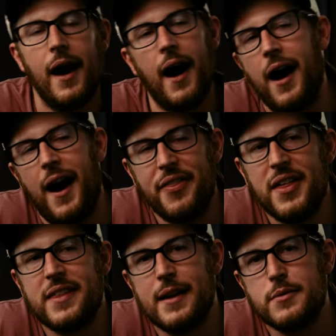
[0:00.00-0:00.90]
I
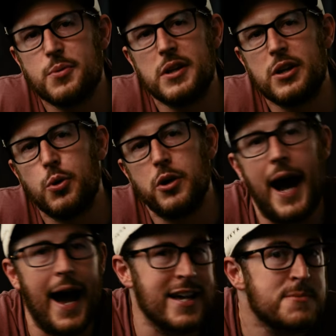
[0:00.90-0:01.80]
think that was a really cool
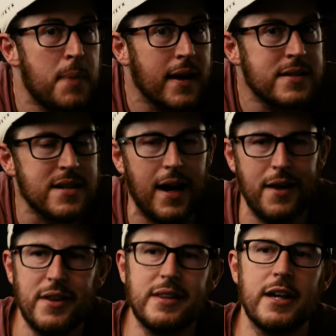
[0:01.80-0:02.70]
aspect.
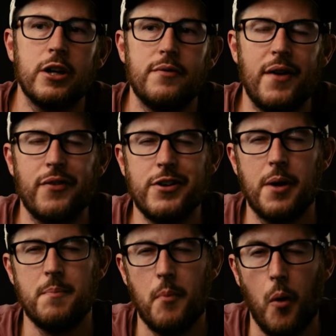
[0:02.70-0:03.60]
I think they could have definitely
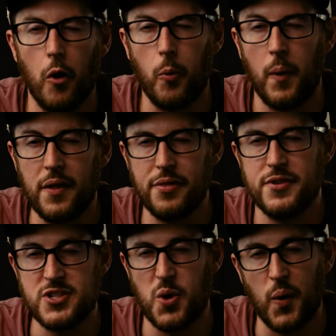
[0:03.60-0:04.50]
done more with
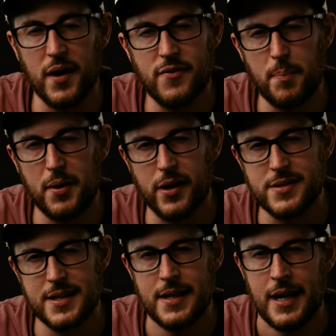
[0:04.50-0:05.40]
the story of The
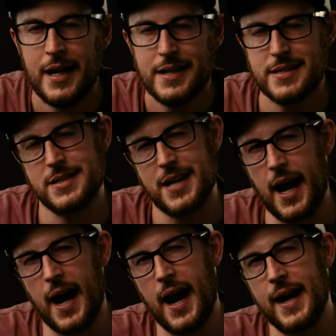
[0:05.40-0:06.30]
Puritan to
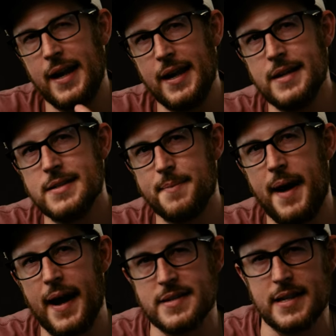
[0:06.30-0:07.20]
tie into
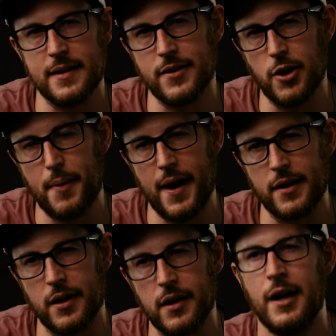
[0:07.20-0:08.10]
MaXXXine a little
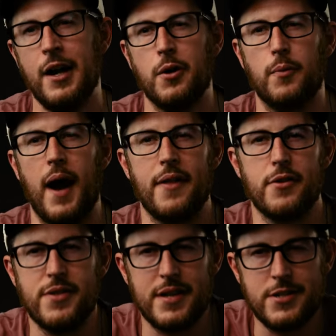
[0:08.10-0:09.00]
better
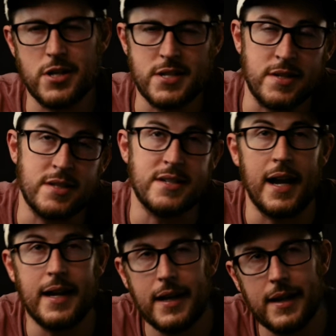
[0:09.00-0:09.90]
rather than just
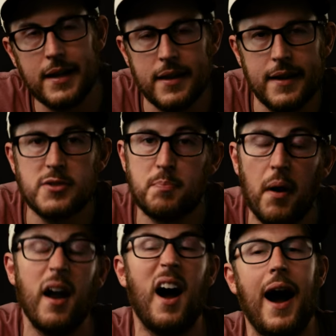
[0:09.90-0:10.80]
stating things.
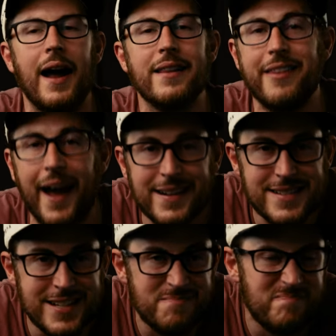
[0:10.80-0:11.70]
But I
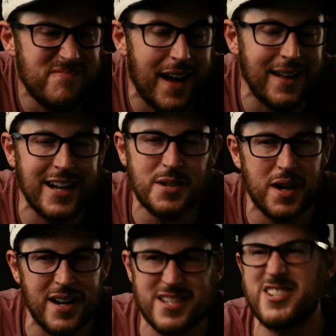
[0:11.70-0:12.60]
liked it. I liked
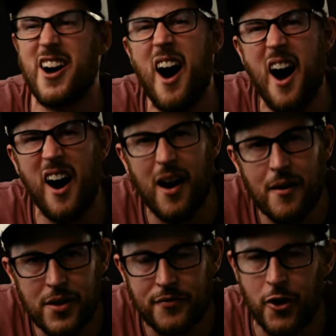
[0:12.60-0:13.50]
what I saw
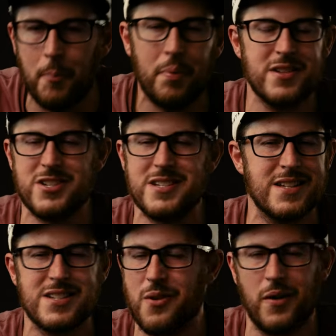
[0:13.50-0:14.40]
of the film. Plus, just
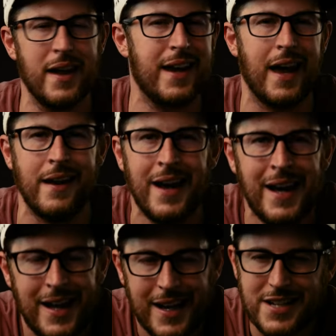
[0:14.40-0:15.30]
this whole, again,
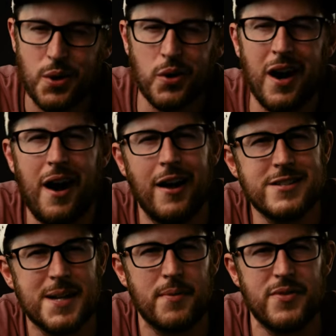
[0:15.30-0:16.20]
this whole
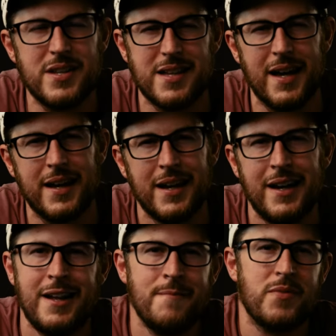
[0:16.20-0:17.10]
concept of these, like,
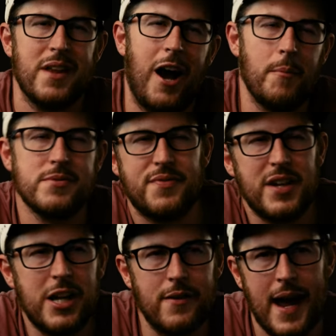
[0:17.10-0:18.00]
almost
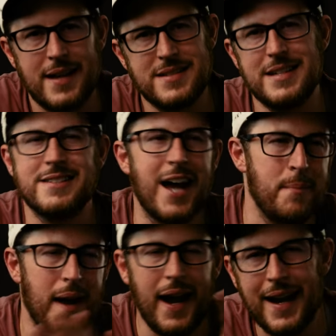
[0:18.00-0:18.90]
video nasty
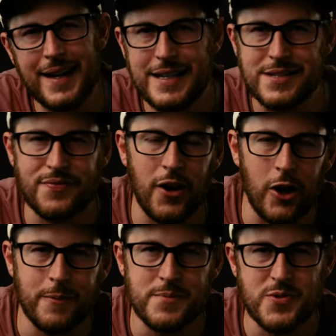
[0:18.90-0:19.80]
type 80s
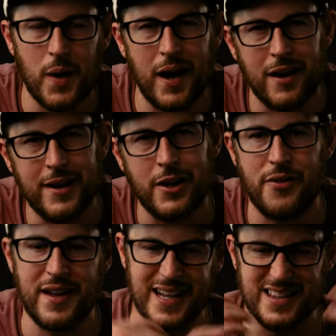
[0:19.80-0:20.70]
films where, you know,
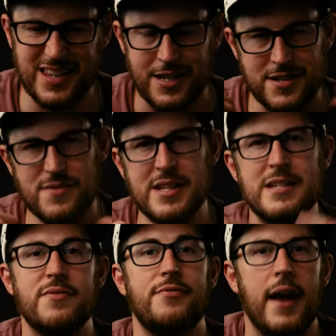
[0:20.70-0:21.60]
they get
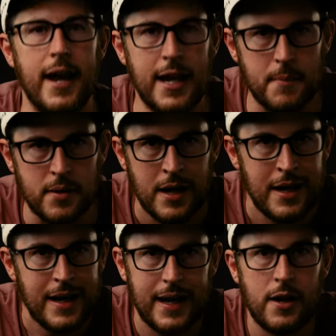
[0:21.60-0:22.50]
these fame and
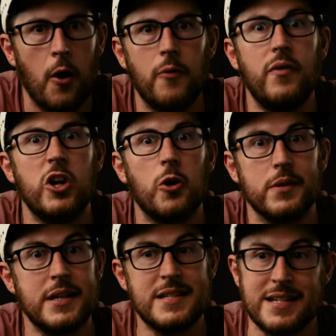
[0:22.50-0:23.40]
in home video
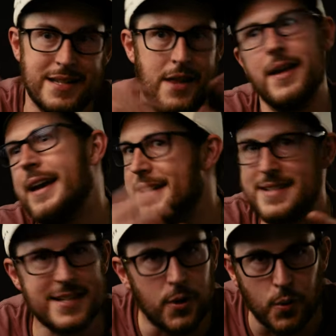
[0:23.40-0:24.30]
releases, and then they get
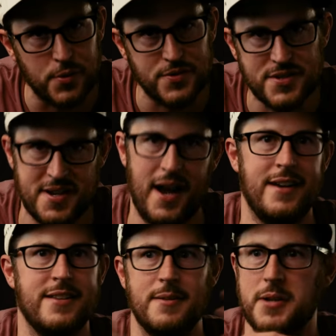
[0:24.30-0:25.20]
sequels
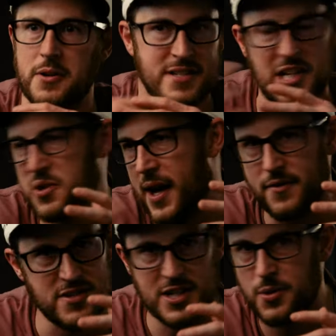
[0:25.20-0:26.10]
tied to them, you know, sequel
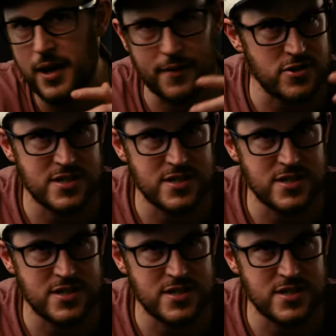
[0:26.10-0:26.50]
after sequel after